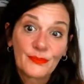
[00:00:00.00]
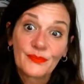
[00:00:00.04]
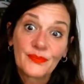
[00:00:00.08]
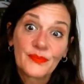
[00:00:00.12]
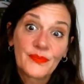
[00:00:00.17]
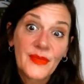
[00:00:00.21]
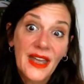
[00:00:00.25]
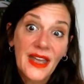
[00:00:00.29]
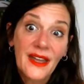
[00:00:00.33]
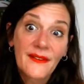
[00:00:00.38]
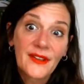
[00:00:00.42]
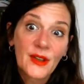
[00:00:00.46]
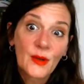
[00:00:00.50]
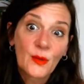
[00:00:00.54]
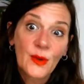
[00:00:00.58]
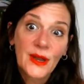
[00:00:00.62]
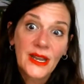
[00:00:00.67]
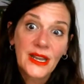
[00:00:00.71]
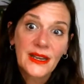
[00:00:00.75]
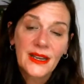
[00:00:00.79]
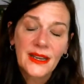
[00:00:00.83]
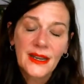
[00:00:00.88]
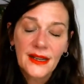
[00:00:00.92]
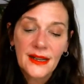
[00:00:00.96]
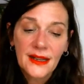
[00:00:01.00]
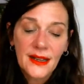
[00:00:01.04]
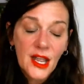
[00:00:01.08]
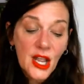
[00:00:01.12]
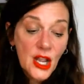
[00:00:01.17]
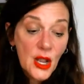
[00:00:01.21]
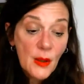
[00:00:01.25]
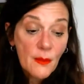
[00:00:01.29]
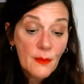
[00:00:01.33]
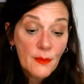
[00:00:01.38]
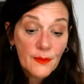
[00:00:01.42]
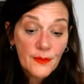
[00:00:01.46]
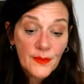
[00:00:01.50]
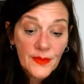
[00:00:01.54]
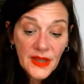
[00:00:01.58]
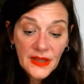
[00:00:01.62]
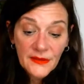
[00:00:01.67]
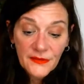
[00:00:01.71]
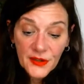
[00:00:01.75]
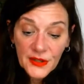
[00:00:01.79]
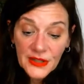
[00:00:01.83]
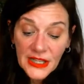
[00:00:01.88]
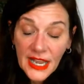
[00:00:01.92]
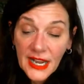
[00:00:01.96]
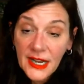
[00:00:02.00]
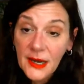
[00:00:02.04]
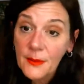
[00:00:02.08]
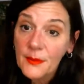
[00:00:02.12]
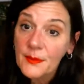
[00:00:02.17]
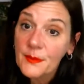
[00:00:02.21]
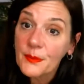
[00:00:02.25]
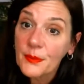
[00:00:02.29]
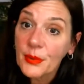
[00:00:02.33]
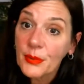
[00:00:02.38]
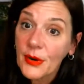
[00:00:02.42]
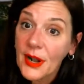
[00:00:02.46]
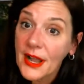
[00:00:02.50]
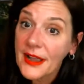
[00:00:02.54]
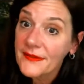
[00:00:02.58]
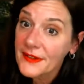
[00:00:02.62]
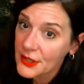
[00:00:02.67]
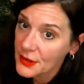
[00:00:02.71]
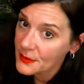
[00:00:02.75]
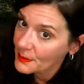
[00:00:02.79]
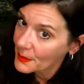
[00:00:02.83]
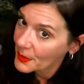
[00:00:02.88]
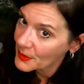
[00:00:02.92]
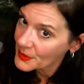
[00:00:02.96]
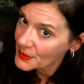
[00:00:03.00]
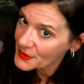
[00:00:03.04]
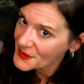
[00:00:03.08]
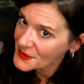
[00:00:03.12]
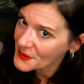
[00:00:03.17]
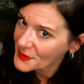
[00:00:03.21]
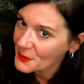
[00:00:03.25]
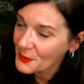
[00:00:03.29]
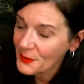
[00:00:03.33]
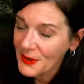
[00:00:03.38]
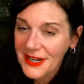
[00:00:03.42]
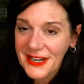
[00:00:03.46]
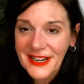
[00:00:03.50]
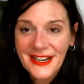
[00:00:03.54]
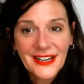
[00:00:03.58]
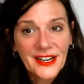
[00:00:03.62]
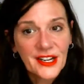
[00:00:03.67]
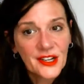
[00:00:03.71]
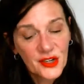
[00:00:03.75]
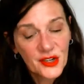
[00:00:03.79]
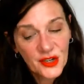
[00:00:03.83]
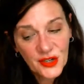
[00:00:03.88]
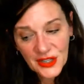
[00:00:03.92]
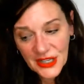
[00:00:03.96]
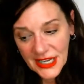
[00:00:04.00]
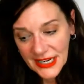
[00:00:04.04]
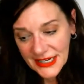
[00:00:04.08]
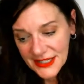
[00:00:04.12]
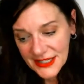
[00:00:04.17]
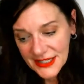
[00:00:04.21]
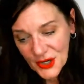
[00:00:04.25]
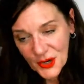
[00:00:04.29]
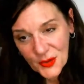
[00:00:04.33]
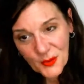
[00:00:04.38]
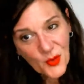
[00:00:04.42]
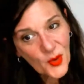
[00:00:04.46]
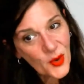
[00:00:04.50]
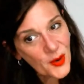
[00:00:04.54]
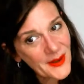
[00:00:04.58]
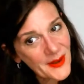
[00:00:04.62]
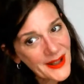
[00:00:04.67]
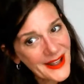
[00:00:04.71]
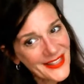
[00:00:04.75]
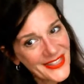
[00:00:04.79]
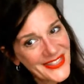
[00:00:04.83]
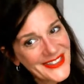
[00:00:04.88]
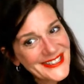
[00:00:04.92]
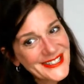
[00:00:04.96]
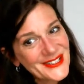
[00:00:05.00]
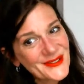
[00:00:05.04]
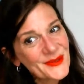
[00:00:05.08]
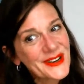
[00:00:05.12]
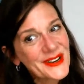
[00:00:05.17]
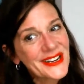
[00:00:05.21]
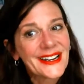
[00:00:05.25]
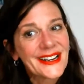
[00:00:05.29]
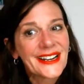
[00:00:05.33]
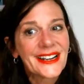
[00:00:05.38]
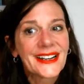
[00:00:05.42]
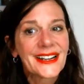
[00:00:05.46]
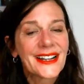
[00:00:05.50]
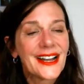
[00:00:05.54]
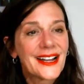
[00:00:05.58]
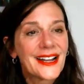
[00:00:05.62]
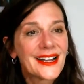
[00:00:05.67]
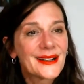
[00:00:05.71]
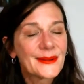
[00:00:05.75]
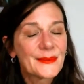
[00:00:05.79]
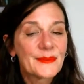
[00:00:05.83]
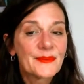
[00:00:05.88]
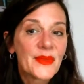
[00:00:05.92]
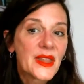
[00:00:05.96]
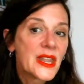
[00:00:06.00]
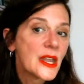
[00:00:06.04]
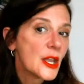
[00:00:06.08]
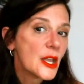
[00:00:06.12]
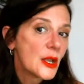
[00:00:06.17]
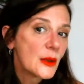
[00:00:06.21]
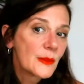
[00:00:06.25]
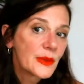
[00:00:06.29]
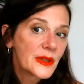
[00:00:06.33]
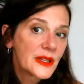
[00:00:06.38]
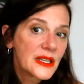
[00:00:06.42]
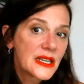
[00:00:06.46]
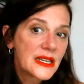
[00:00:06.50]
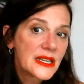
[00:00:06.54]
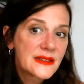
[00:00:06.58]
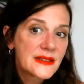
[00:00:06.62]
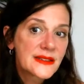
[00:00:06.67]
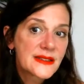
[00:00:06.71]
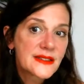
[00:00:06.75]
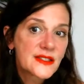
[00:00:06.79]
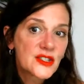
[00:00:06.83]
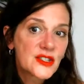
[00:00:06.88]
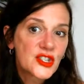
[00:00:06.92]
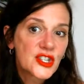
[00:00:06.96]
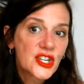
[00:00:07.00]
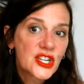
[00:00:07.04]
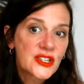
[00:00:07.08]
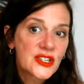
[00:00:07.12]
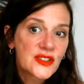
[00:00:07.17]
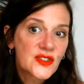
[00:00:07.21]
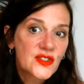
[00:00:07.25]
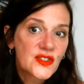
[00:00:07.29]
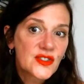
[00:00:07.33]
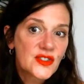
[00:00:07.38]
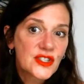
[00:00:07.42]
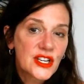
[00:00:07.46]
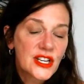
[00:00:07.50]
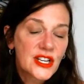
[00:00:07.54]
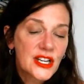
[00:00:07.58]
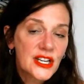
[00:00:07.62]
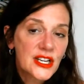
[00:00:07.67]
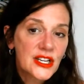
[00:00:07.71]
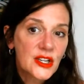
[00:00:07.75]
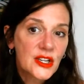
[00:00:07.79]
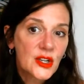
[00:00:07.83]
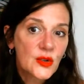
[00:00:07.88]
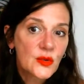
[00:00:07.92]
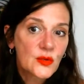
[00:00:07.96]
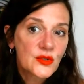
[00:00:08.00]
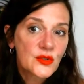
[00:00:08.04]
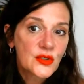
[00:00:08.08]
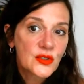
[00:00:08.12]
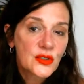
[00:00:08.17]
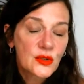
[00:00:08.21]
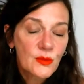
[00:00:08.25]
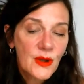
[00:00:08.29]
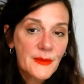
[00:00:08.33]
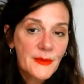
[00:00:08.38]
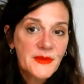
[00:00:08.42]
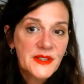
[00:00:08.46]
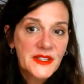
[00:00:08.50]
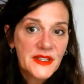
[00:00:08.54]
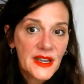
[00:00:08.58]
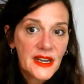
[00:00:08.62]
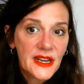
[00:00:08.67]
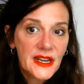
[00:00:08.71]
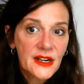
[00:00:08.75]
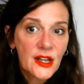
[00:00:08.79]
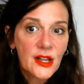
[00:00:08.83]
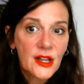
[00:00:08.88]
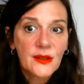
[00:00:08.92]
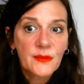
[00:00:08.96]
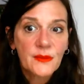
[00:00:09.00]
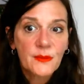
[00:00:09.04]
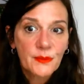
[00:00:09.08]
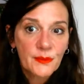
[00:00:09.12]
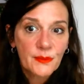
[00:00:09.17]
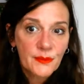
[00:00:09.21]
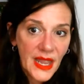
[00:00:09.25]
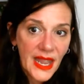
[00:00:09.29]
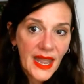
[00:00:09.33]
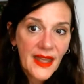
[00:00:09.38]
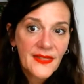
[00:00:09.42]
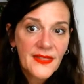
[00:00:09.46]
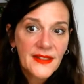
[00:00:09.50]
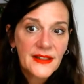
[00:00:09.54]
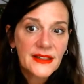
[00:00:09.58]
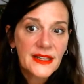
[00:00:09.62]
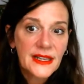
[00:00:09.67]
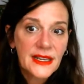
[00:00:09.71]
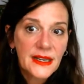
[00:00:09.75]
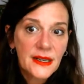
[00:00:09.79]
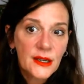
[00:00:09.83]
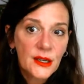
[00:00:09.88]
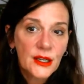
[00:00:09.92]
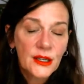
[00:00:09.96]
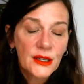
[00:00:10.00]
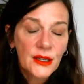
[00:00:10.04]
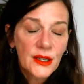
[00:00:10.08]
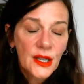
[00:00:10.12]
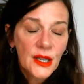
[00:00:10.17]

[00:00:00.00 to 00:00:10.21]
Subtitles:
Heavy reading. If you'd like a private and personal reading, and you'd like to know more about this reading, please just go to the website. I'll add the link.